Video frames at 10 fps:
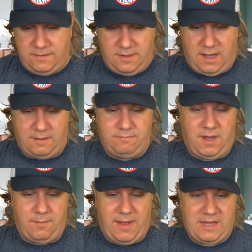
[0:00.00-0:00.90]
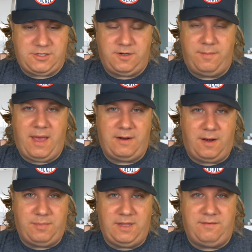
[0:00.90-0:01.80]
I'm, I'm passionate about it, I
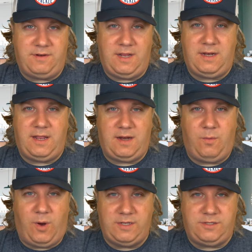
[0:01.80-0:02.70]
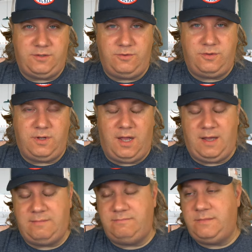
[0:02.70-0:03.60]
believe in it, and I want to
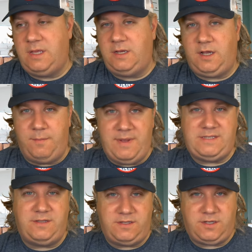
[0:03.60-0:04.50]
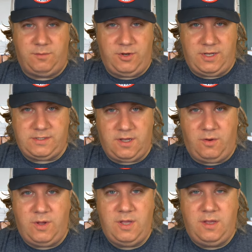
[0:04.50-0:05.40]
um, commit to this community.
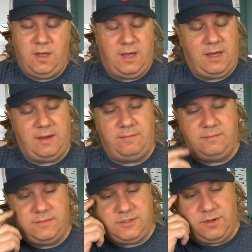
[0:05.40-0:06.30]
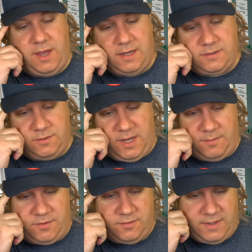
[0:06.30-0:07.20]
So, um, so yeah, so we'll
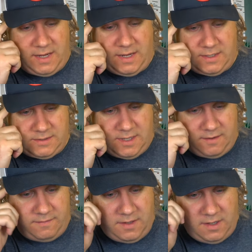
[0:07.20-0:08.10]
keep doing that kind of stuff.